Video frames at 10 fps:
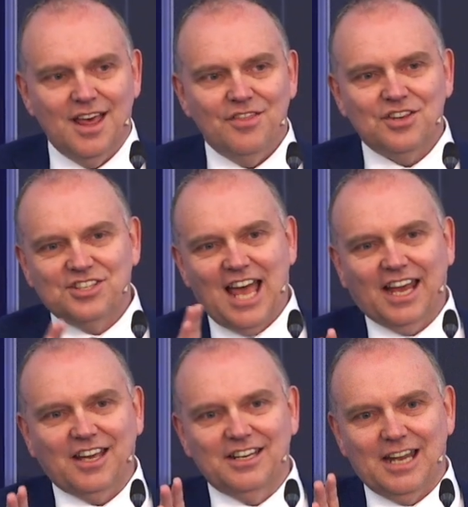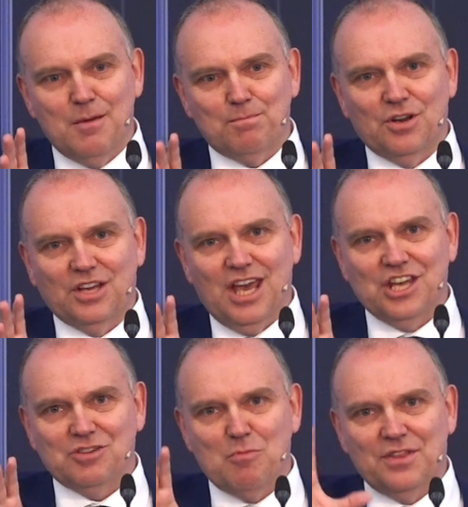The second
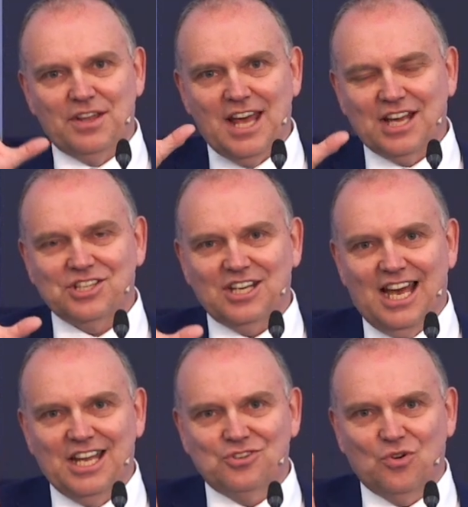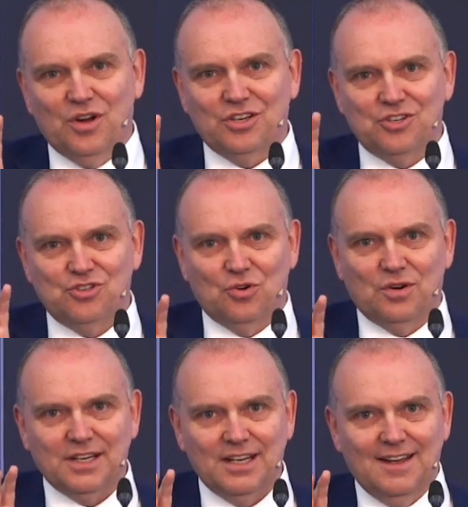implication, where the next slide's going to show
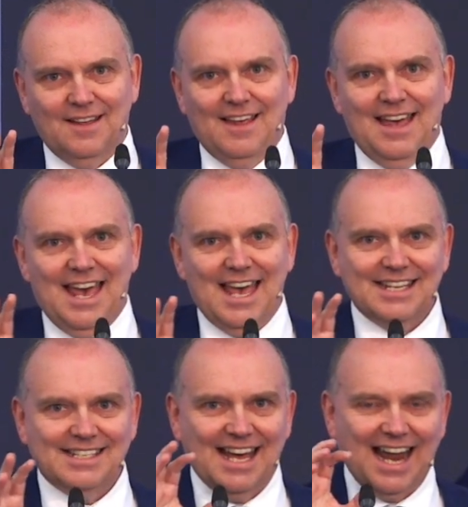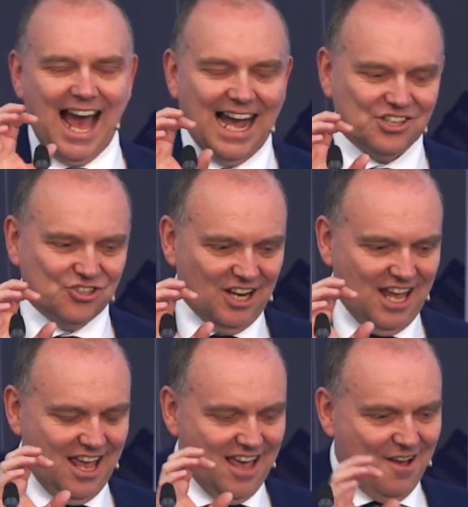it, is that
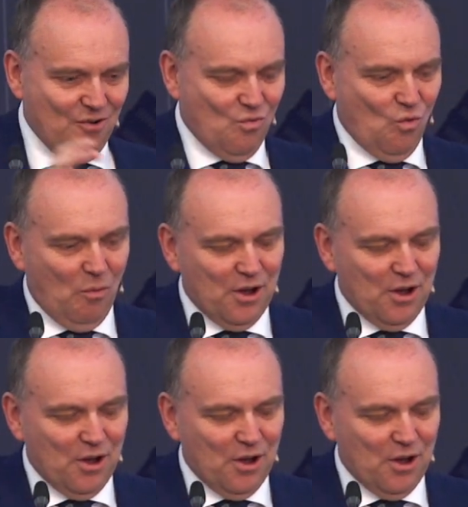actually what